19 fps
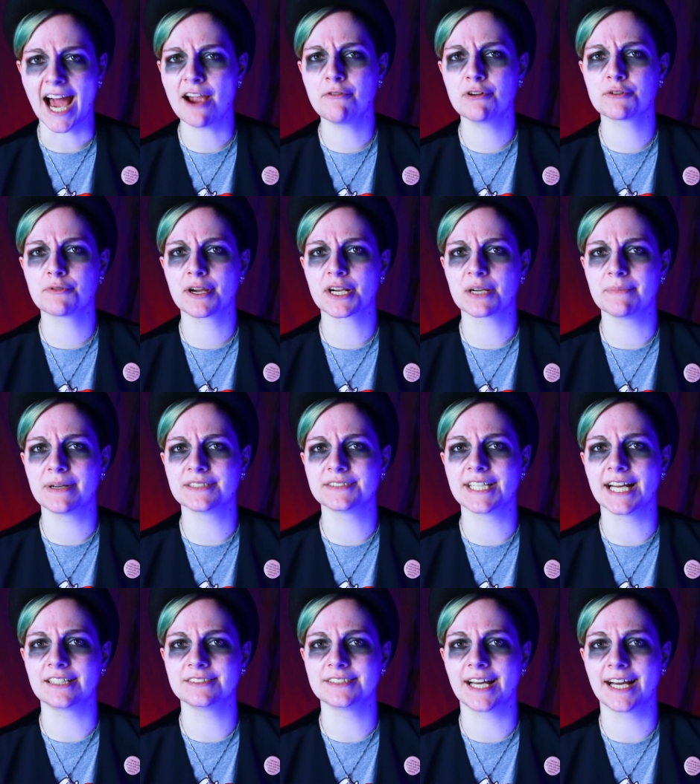I would recommend
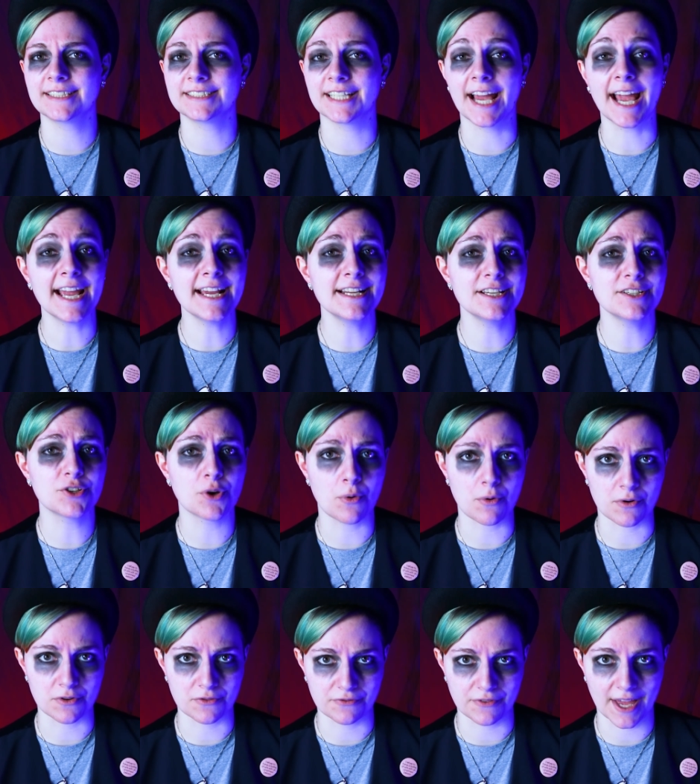Hell Night to 80s
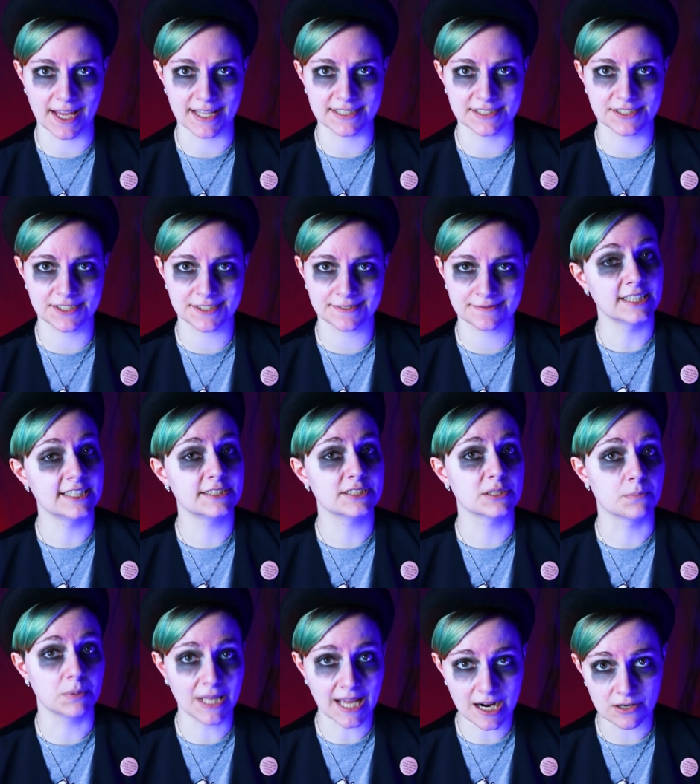horror fans, Linda
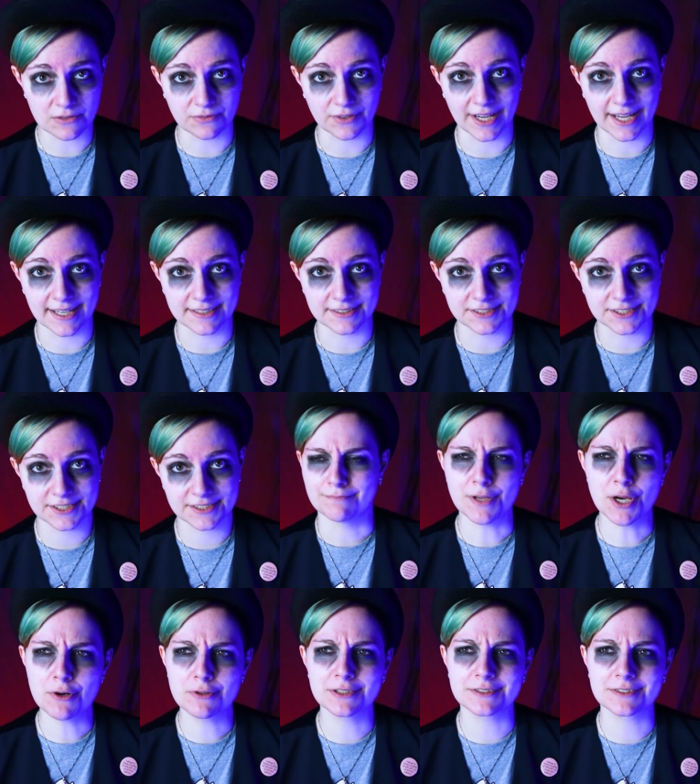Blair fans,
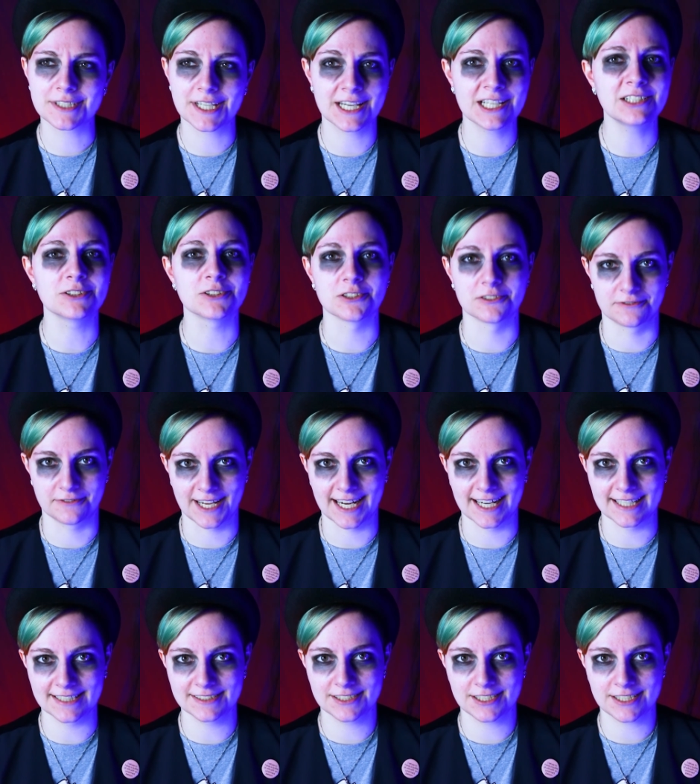mutant killer
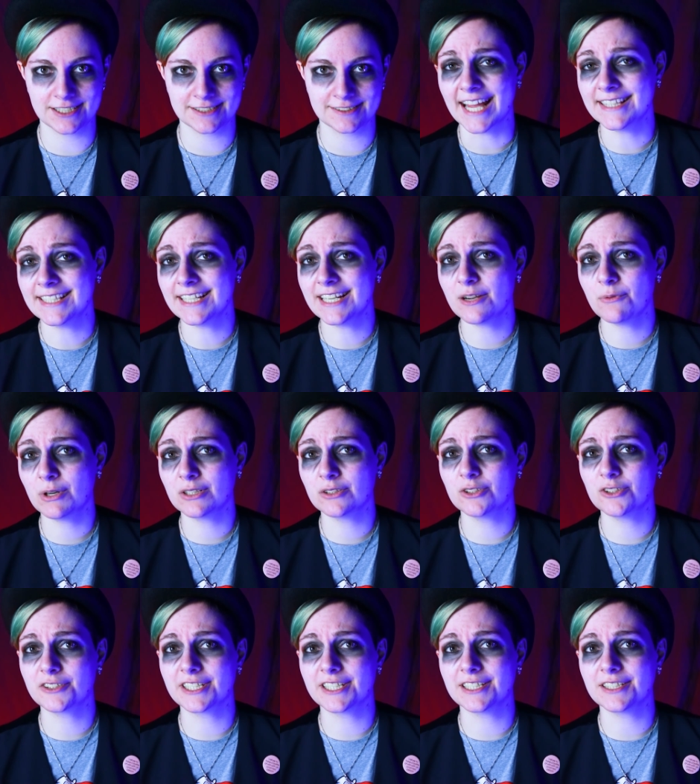fans, and anyone anyone
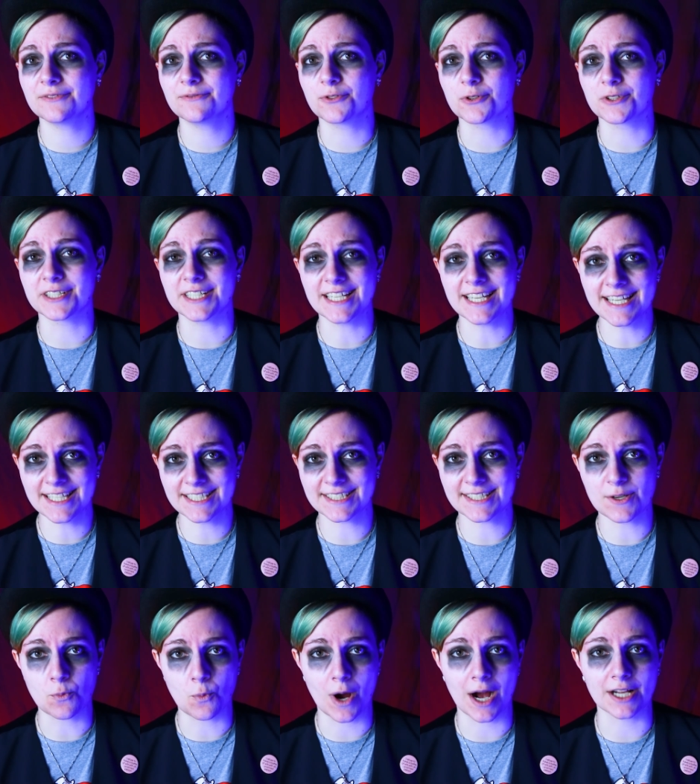looking for an
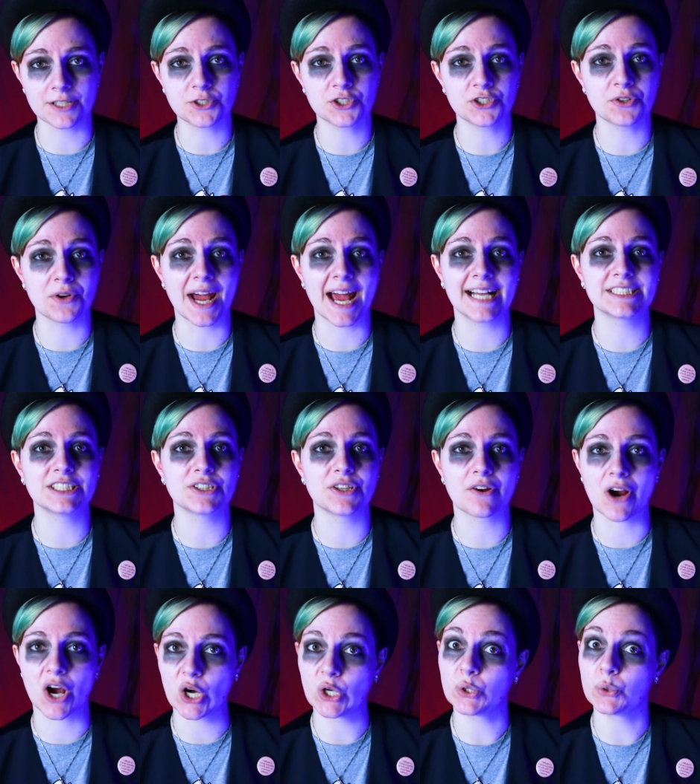easy watch to add to their
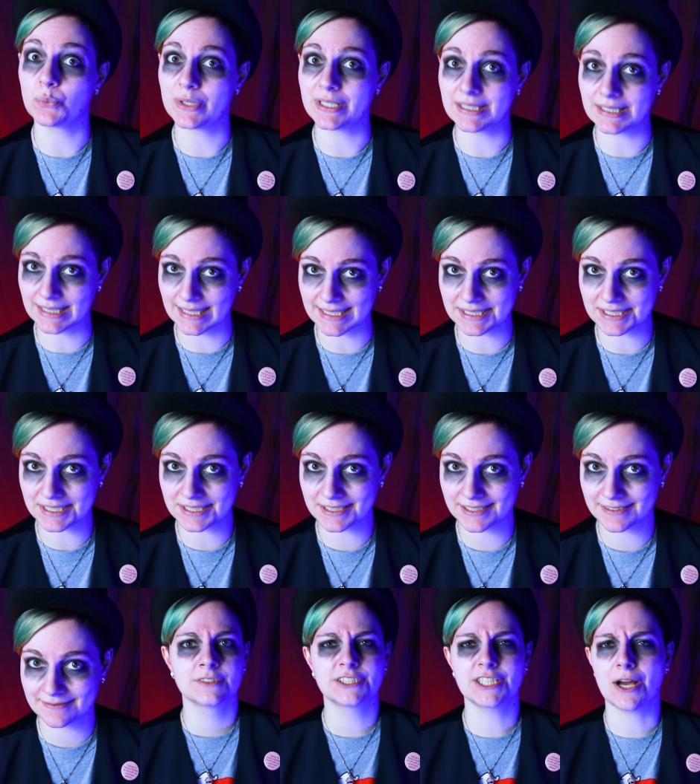Halloween list.
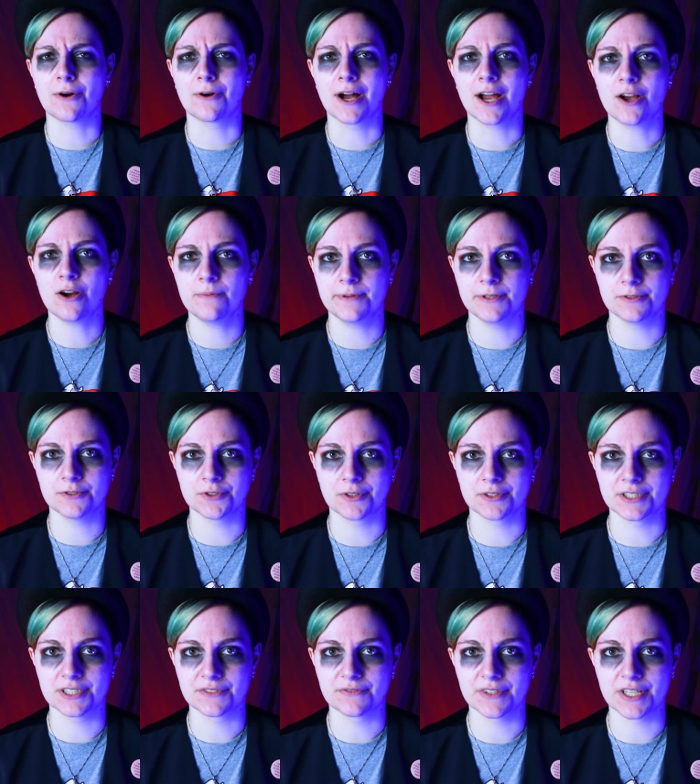So I hope you enjoyed
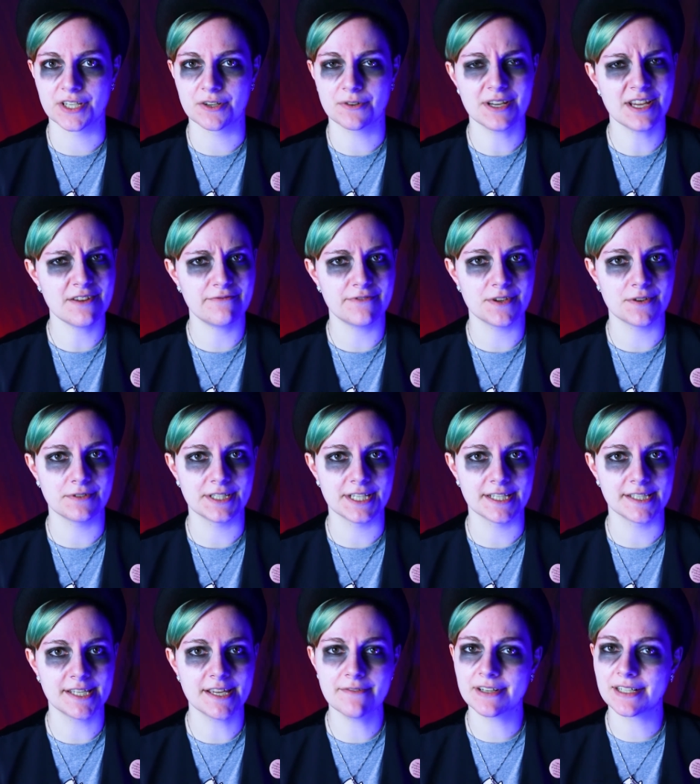this video. If you
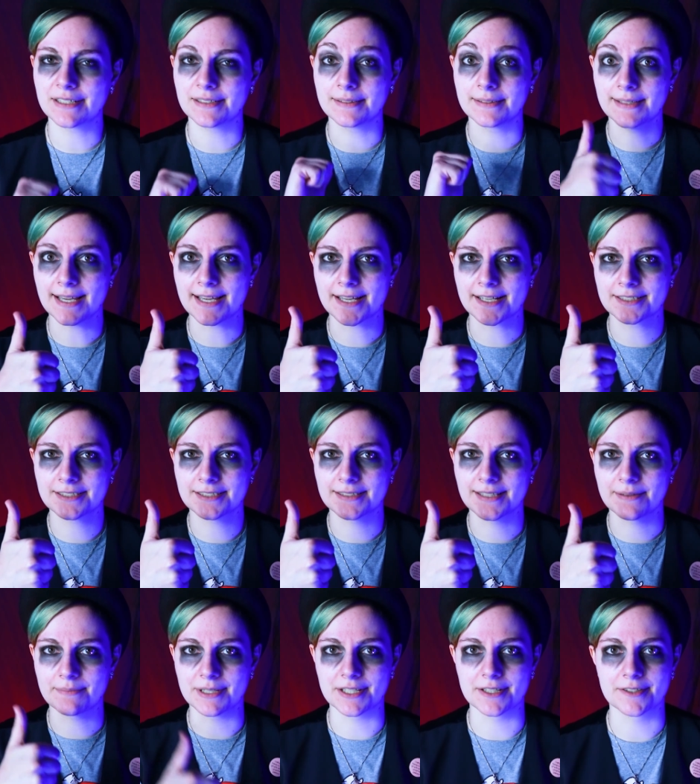did, give it a like to
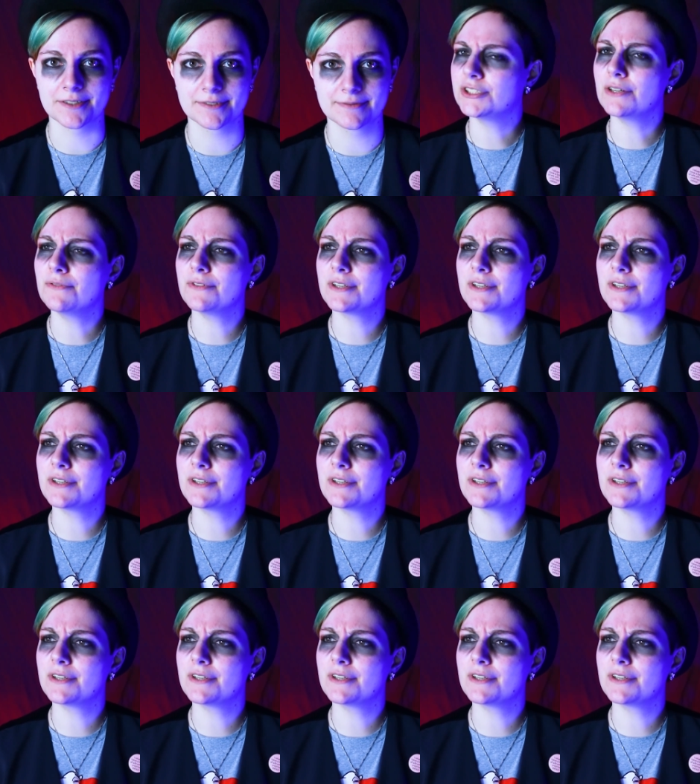let me know. Don't